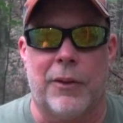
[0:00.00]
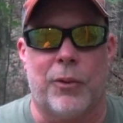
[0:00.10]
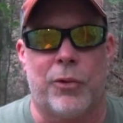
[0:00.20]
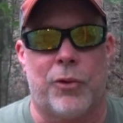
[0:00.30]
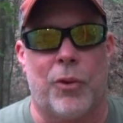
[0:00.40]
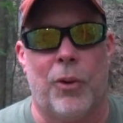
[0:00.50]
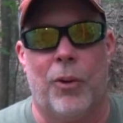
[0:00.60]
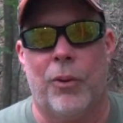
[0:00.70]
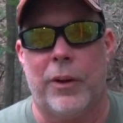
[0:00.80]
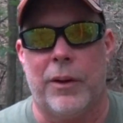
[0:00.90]
little
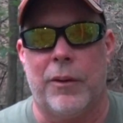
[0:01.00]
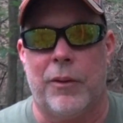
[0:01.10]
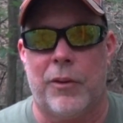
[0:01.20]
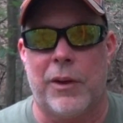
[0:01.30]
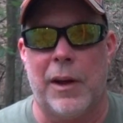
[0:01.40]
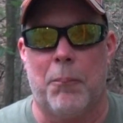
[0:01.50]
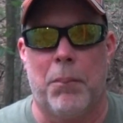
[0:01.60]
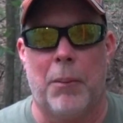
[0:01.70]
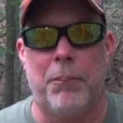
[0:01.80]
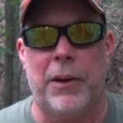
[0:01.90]
stroll and just kind of
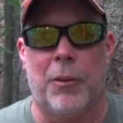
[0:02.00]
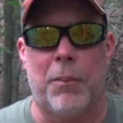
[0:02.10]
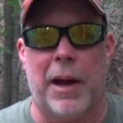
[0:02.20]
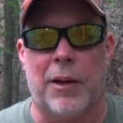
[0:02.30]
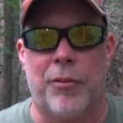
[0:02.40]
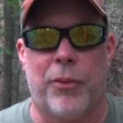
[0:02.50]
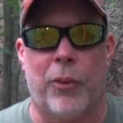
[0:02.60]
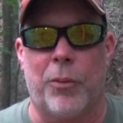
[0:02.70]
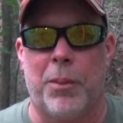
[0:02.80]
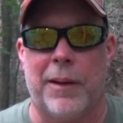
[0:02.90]
bump deer back and
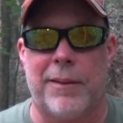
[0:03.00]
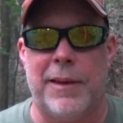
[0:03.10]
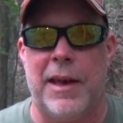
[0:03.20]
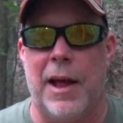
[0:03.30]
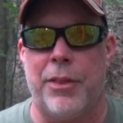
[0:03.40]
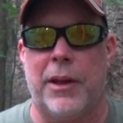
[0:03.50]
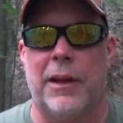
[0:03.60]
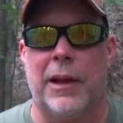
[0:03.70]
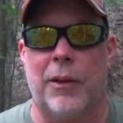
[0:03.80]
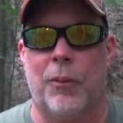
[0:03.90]
forth. But it's nothing
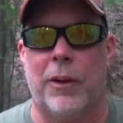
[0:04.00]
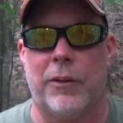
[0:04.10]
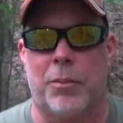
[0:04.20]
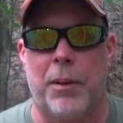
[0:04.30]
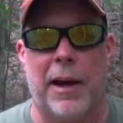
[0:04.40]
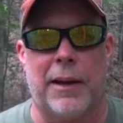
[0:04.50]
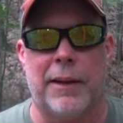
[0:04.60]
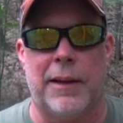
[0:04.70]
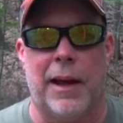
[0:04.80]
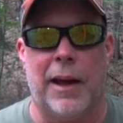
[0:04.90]
like it was back in
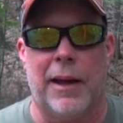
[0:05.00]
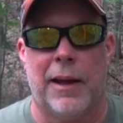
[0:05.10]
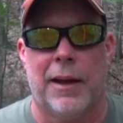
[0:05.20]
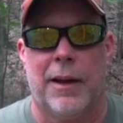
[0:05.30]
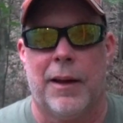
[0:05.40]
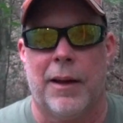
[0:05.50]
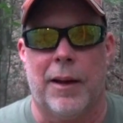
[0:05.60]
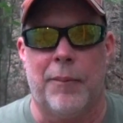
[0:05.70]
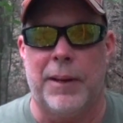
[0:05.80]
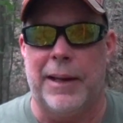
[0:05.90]
the day.
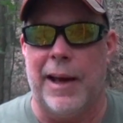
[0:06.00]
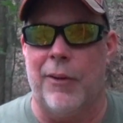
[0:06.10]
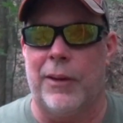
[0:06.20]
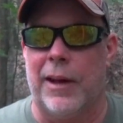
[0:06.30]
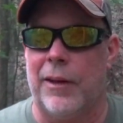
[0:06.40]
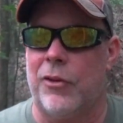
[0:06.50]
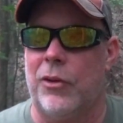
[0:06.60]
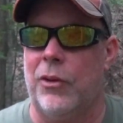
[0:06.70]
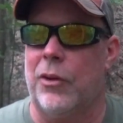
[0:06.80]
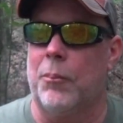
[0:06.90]
I mean, nowadays,
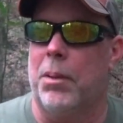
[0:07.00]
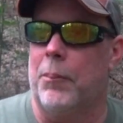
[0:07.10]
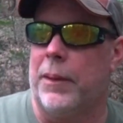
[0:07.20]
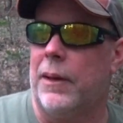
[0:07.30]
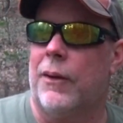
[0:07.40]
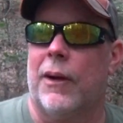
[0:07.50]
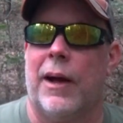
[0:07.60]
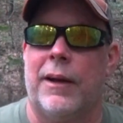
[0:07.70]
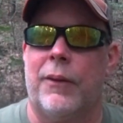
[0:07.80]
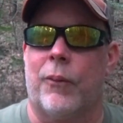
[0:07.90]
you can bump a deer
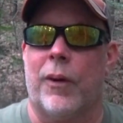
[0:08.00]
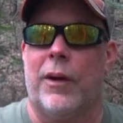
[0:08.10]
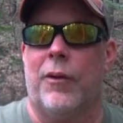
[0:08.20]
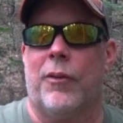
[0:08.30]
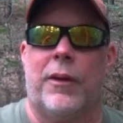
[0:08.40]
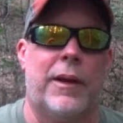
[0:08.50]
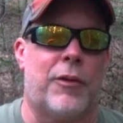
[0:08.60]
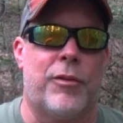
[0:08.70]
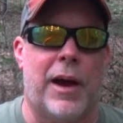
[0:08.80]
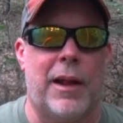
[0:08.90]
out, it'll run over to the
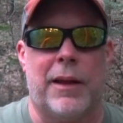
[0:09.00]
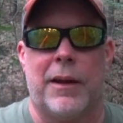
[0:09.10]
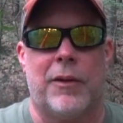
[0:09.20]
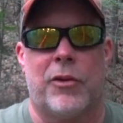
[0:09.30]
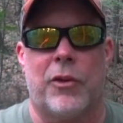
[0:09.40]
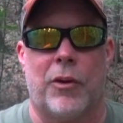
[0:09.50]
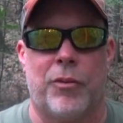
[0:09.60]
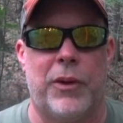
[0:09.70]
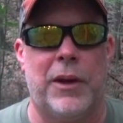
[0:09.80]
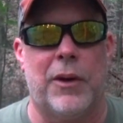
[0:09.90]
next valley and then just start
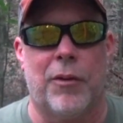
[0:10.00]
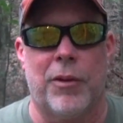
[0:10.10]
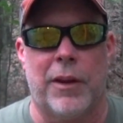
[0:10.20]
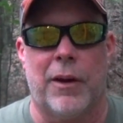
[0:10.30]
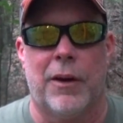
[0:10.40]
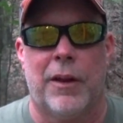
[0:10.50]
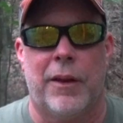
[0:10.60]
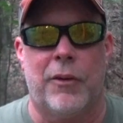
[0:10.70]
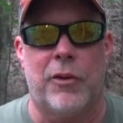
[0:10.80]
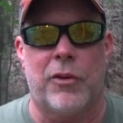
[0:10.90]
feeding over there.
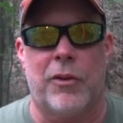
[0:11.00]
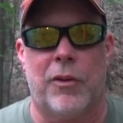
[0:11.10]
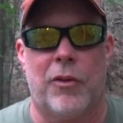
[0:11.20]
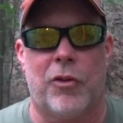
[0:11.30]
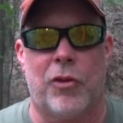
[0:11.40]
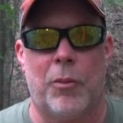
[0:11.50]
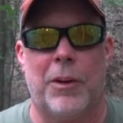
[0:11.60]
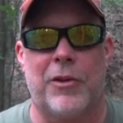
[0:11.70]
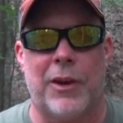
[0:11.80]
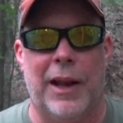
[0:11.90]
There's just so
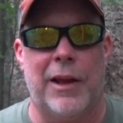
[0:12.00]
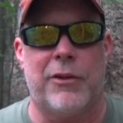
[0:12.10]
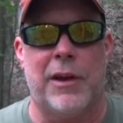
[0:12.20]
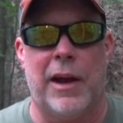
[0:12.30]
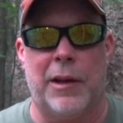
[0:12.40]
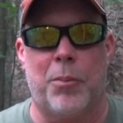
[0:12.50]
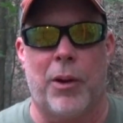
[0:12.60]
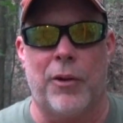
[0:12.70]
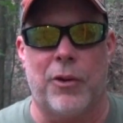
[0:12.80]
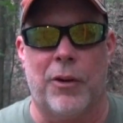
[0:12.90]
much less hunting
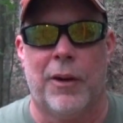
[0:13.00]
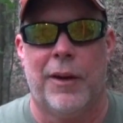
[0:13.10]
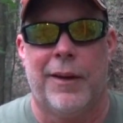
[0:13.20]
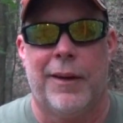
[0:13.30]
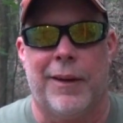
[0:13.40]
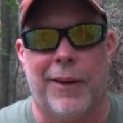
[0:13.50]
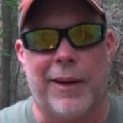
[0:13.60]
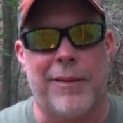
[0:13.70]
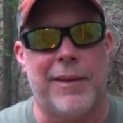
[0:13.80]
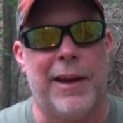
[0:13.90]
pressure. And
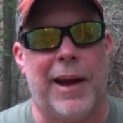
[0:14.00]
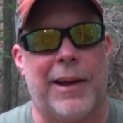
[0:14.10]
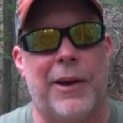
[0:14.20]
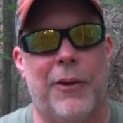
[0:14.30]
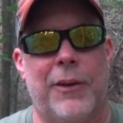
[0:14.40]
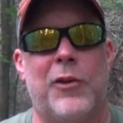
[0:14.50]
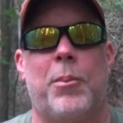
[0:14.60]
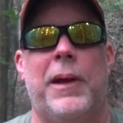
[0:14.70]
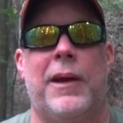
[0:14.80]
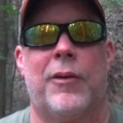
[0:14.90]
like I said, I can only
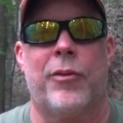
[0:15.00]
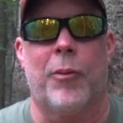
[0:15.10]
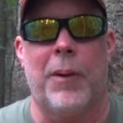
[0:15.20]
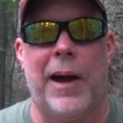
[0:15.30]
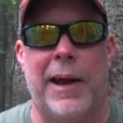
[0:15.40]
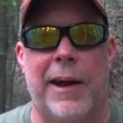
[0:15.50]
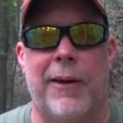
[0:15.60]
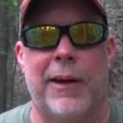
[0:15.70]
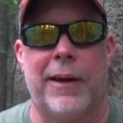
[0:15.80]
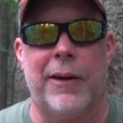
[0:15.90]
speak for my
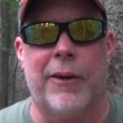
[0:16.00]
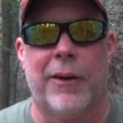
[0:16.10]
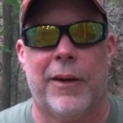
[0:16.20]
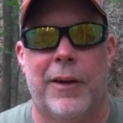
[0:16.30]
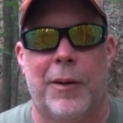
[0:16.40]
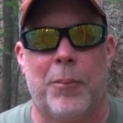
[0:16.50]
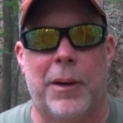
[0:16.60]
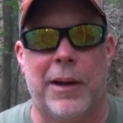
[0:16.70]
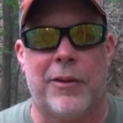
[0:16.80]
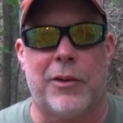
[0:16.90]
area here,
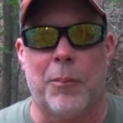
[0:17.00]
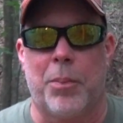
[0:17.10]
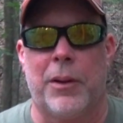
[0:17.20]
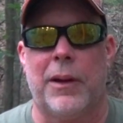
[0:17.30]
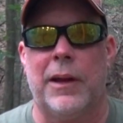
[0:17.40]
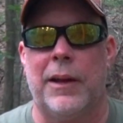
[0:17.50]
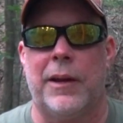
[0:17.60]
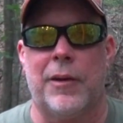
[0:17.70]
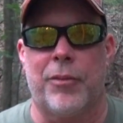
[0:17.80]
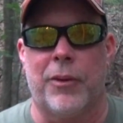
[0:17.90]
but it's
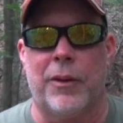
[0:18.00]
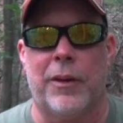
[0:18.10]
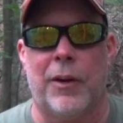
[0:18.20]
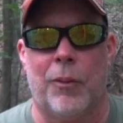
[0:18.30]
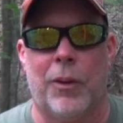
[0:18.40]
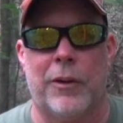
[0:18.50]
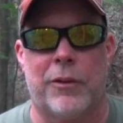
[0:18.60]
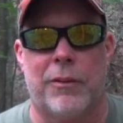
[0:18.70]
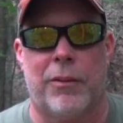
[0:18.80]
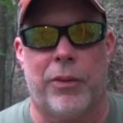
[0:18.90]
completely different than it
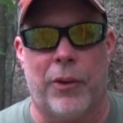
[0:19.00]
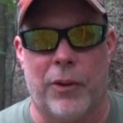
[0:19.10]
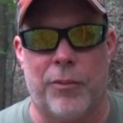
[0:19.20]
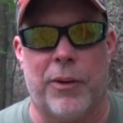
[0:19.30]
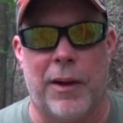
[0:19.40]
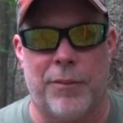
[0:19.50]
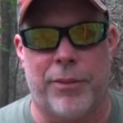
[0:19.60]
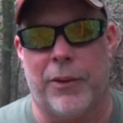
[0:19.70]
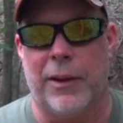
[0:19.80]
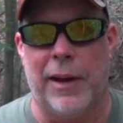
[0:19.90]
was 35,
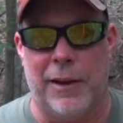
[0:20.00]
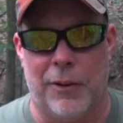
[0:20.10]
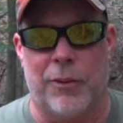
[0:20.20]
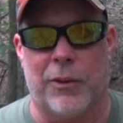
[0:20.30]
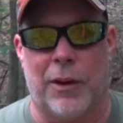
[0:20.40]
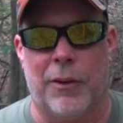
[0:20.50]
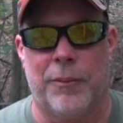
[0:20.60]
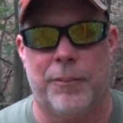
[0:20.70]
38 years ago.